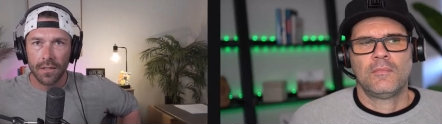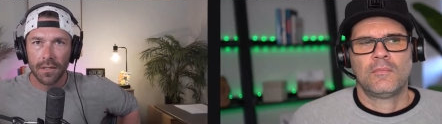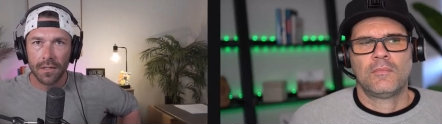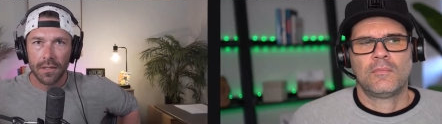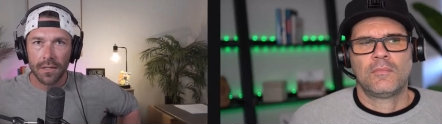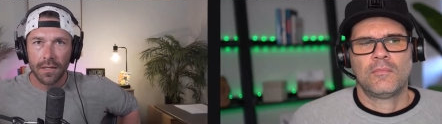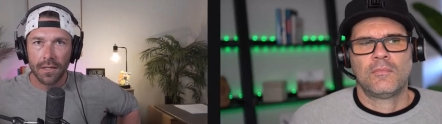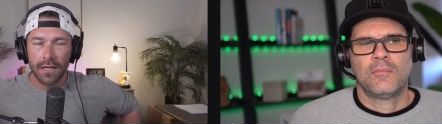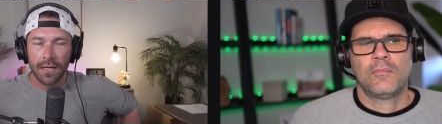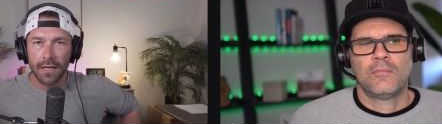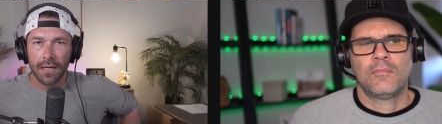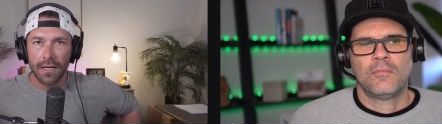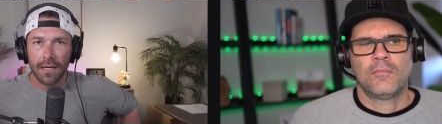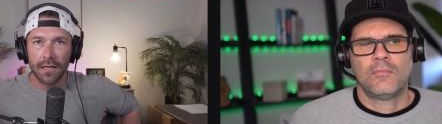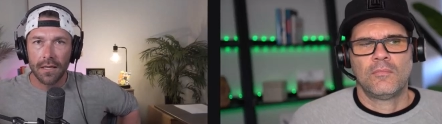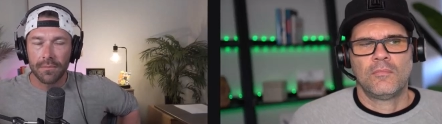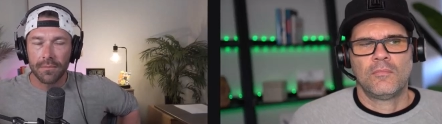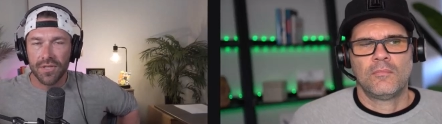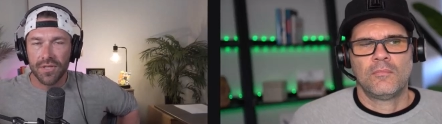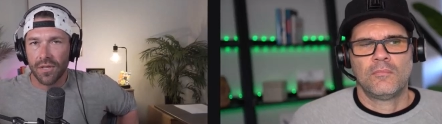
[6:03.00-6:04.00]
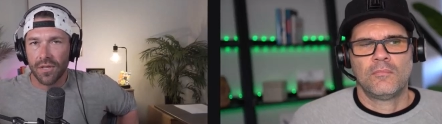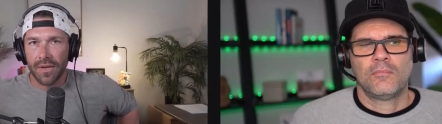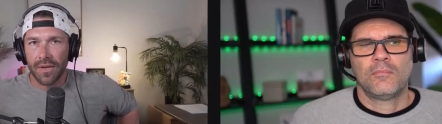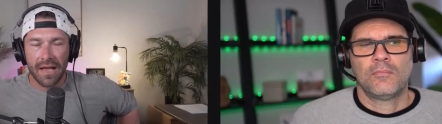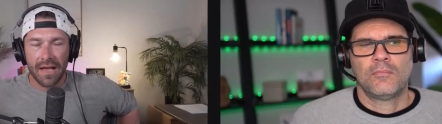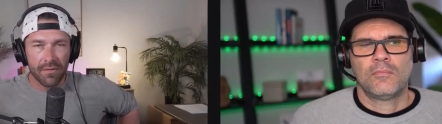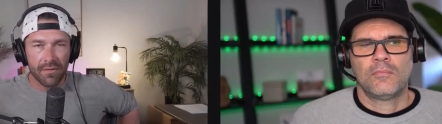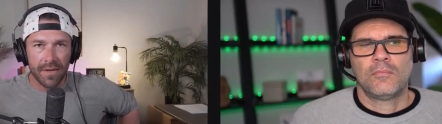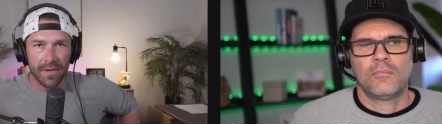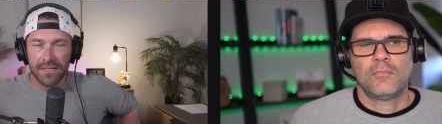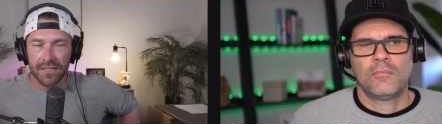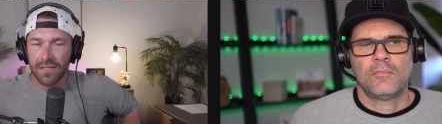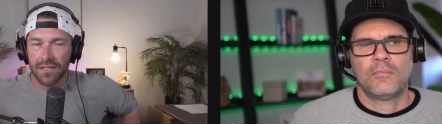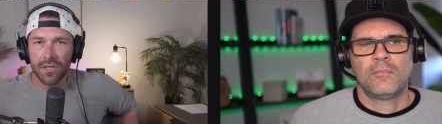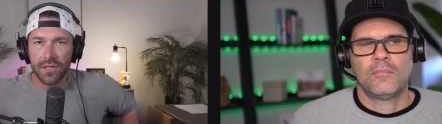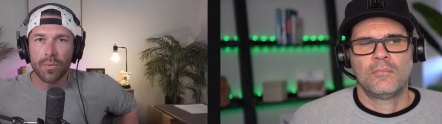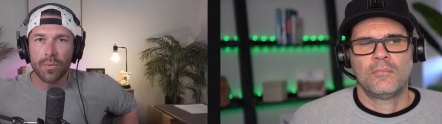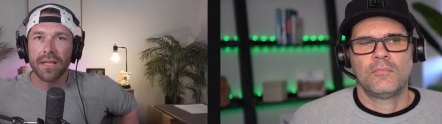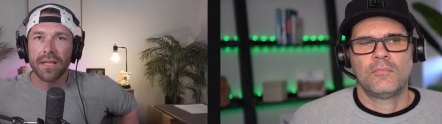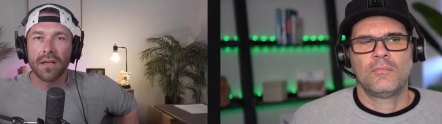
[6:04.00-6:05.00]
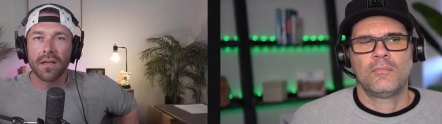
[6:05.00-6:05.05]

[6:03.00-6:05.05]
Speaker 1: um, so that we have a basis so we can go